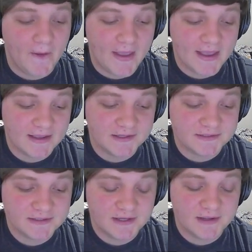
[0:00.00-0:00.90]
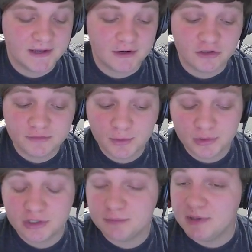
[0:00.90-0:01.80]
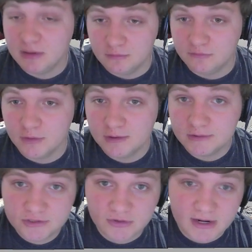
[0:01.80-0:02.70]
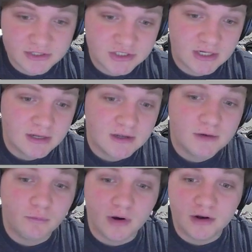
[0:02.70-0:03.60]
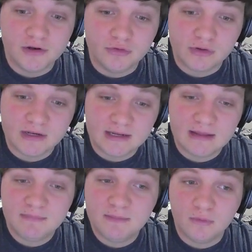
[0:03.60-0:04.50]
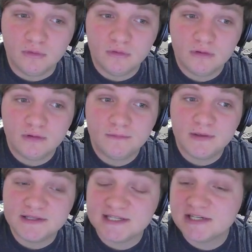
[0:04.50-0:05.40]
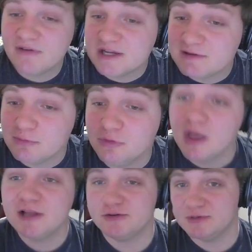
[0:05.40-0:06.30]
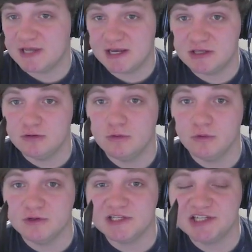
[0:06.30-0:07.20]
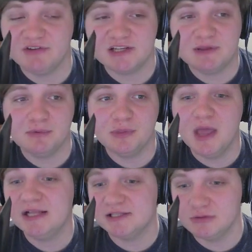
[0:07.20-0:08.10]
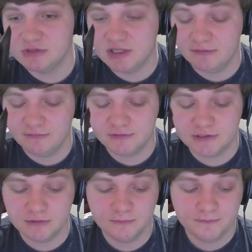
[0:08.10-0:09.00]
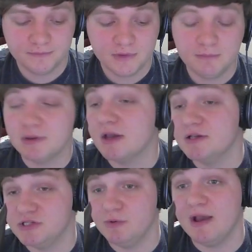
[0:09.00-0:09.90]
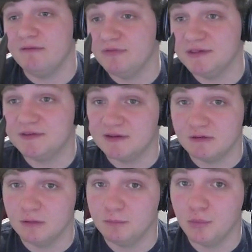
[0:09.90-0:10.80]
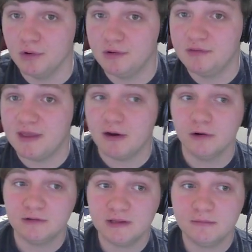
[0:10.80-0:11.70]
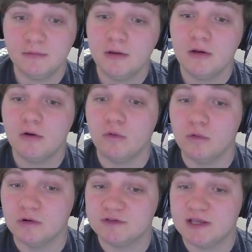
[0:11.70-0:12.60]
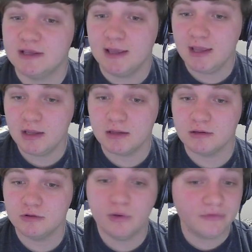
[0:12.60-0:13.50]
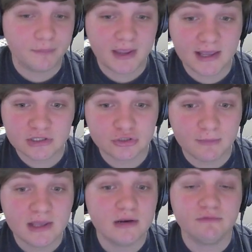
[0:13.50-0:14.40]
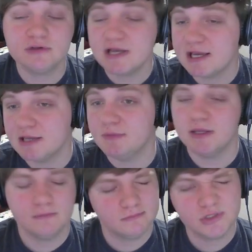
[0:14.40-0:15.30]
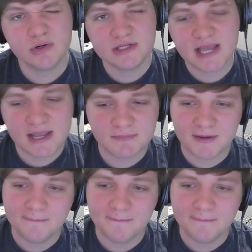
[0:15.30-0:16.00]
And it could also be a really good pillow fort strategy, where you can incentivize people not to attack you, or incentivize people not to do stuff to you, because you have these things on the board that hurt them, or saying, hey, you have to pay extra mana for attacking me. Don't attack me.